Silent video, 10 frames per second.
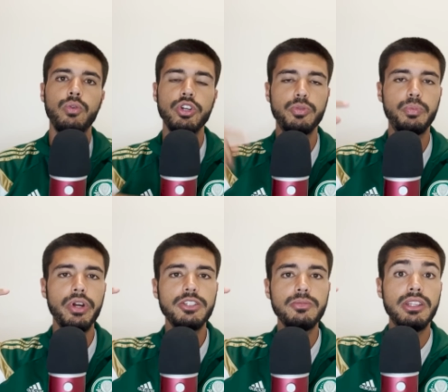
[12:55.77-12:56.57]
Which
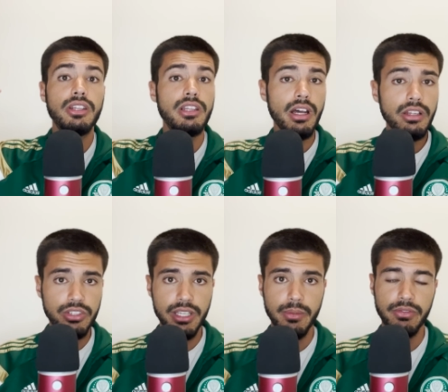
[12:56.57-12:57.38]
brings me to the other
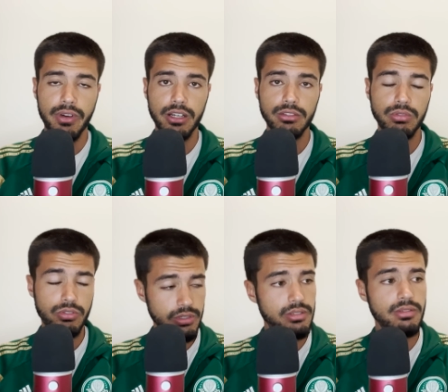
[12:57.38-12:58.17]
semifinals, which
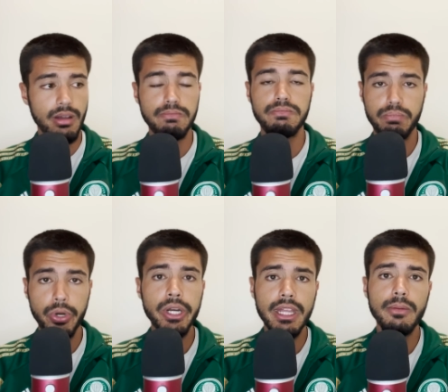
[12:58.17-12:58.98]
was a
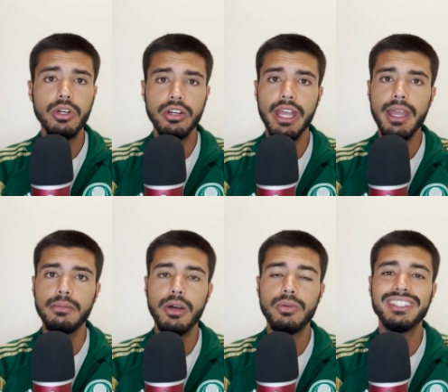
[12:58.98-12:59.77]
pretty damn good game.
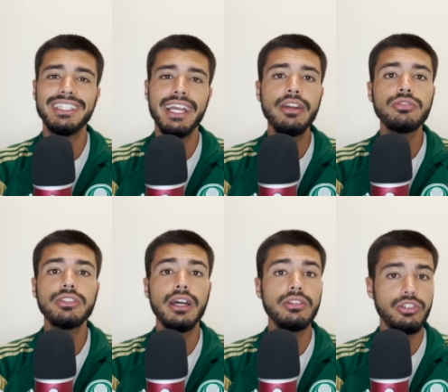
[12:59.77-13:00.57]
That was Seattle
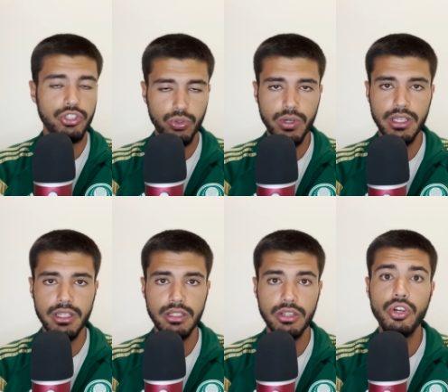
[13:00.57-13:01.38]
Sounders 3,
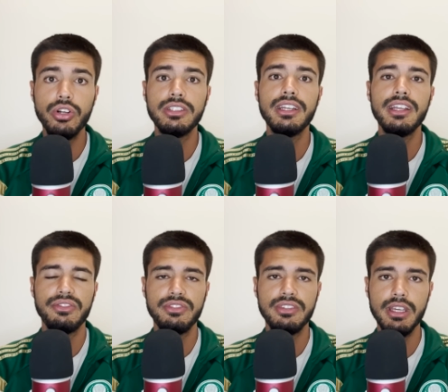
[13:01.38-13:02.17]
New York City
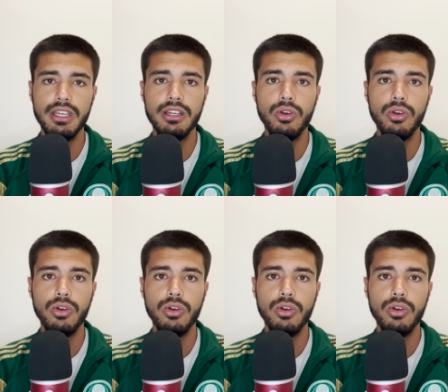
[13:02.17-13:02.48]
FC